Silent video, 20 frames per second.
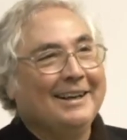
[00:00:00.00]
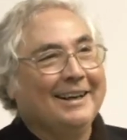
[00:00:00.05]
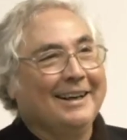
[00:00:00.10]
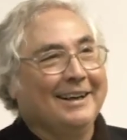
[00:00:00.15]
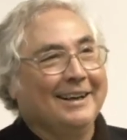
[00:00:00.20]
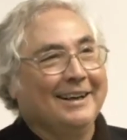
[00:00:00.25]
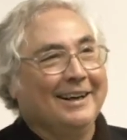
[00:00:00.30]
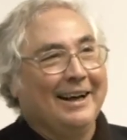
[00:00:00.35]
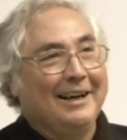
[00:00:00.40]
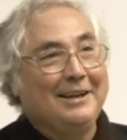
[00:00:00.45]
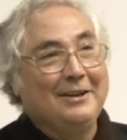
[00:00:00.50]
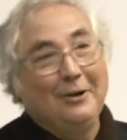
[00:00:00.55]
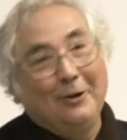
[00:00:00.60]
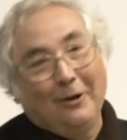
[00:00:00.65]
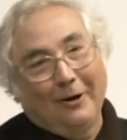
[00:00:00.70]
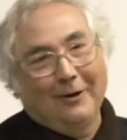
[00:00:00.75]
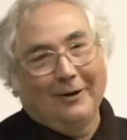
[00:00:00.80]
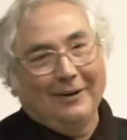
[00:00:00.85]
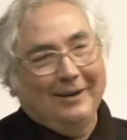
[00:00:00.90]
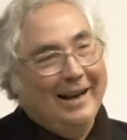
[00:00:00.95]
and
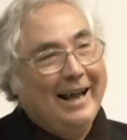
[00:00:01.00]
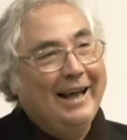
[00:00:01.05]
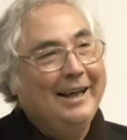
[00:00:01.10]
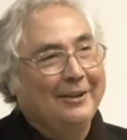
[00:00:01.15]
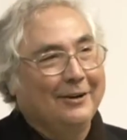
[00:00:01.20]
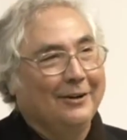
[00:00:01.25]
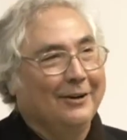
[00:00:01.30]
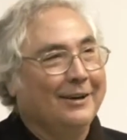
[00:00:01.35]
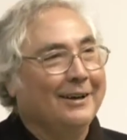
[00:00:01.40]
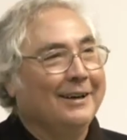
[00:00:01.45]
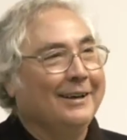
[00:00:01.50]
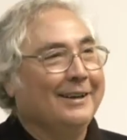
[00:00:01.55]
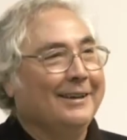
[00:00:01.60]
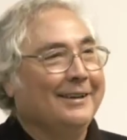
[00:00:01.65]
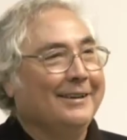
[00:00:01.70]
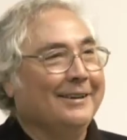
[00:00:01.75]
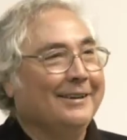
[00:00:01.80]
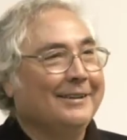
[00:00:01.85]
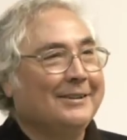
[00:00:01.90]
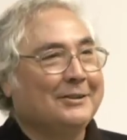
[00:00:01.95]
gold neither.
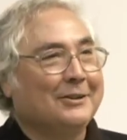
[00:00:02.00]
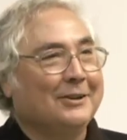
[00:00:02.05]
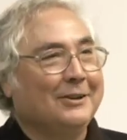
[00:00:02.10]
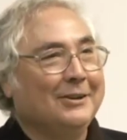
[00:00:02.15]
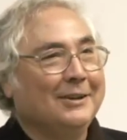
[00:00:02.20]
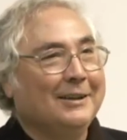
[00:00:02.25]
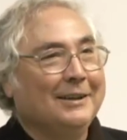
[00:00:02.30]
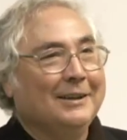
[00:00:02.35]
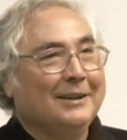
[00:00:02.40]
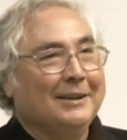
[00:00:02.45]
You know, so